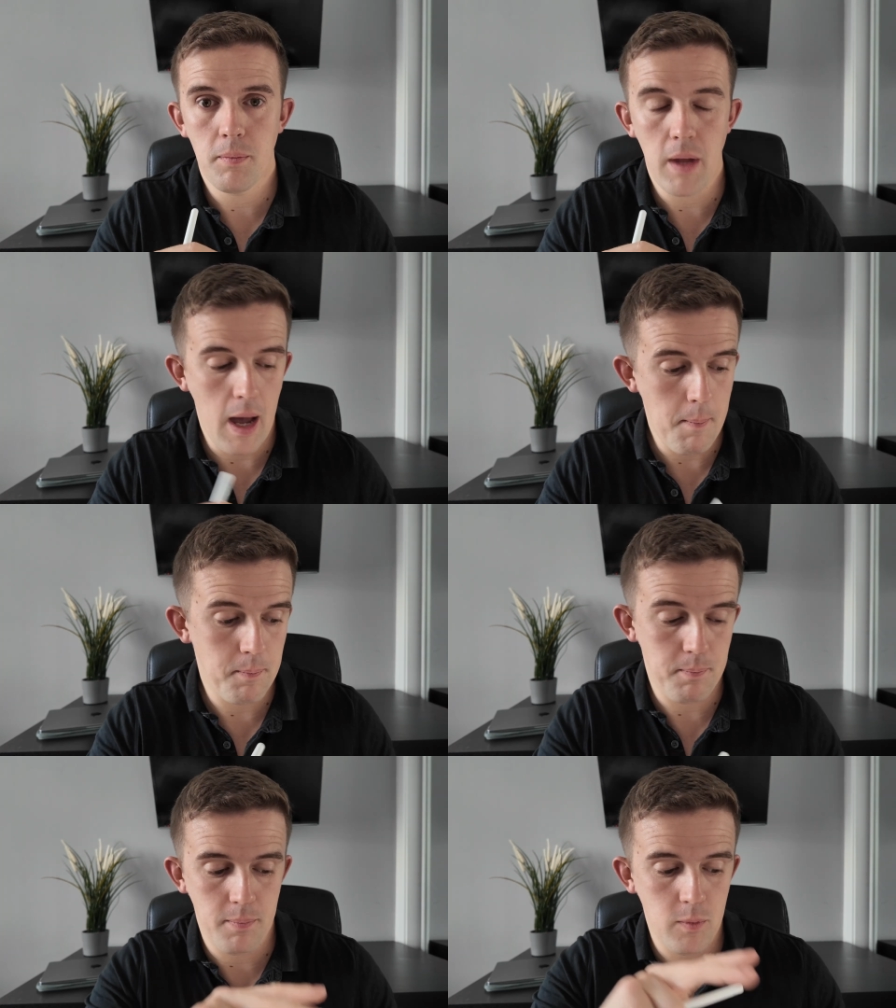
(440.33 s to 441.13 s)
uh,
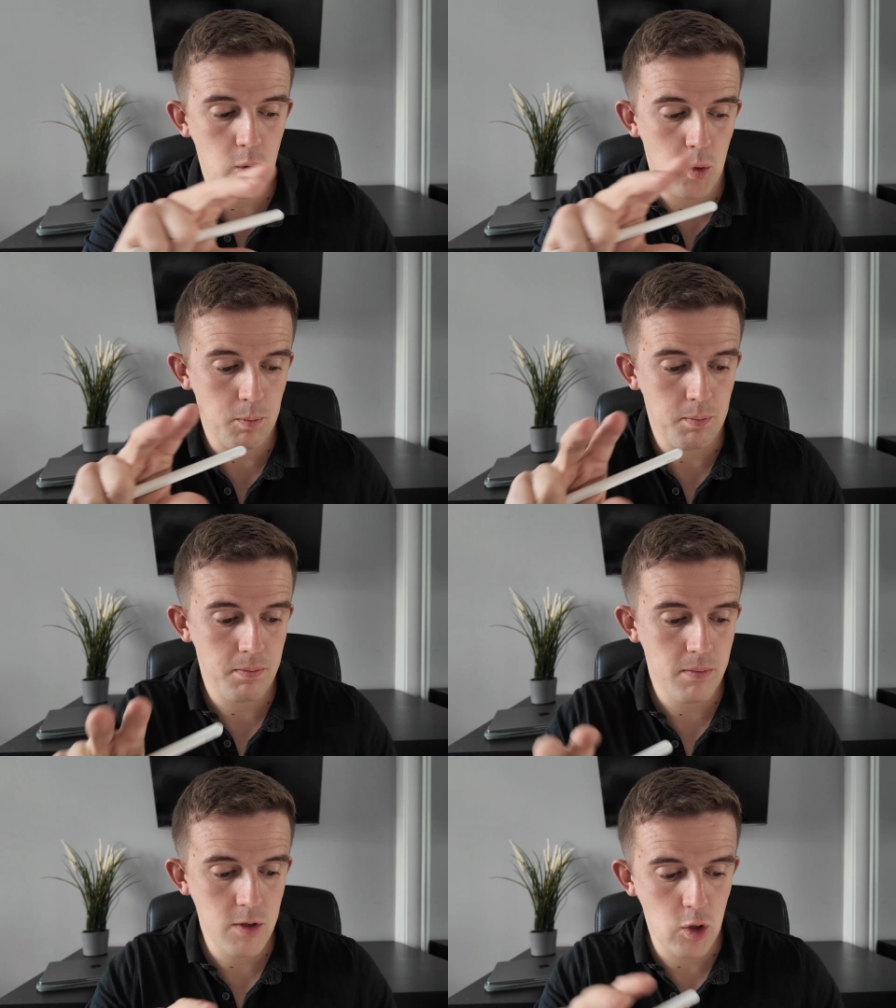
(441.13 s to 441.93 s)
your
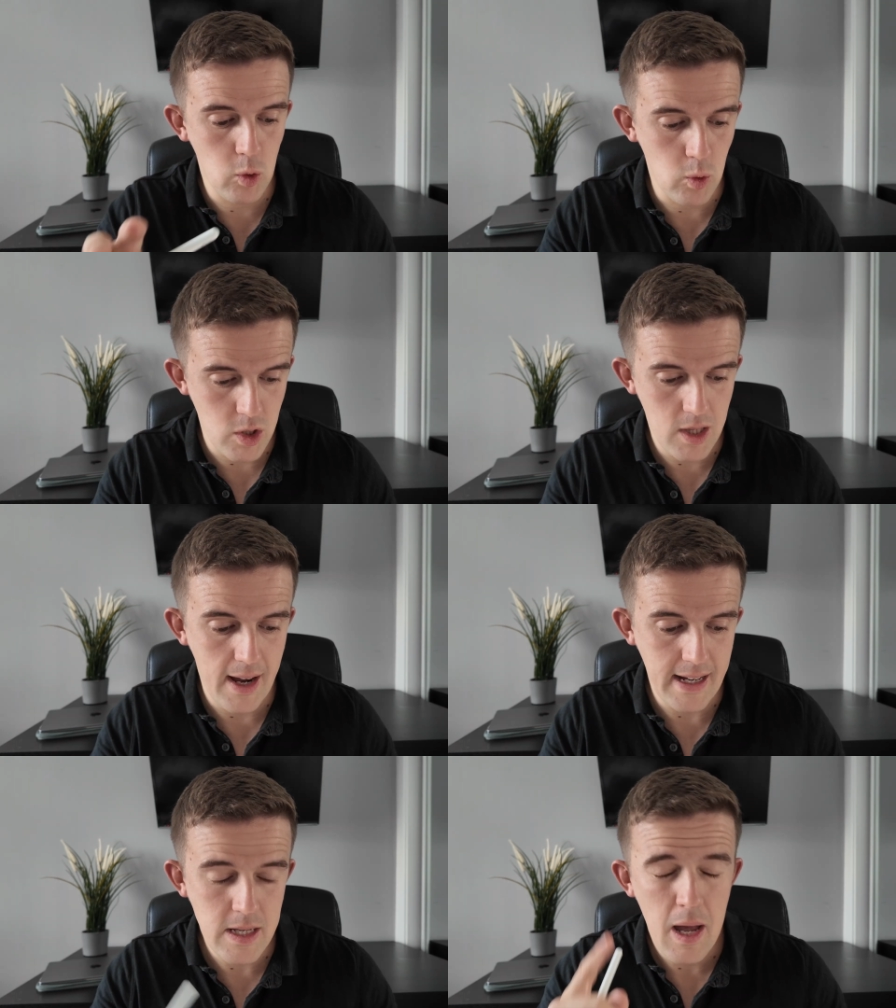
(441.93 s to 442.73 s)
Google
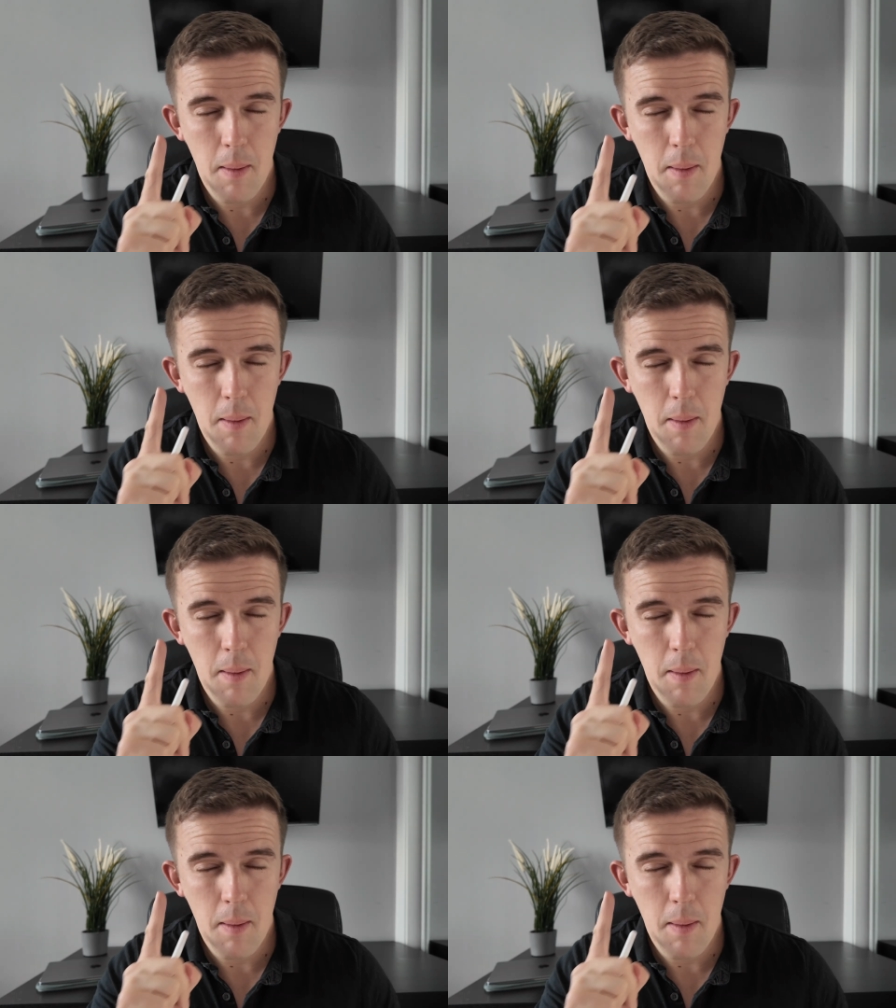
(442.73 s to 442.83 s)
Slides.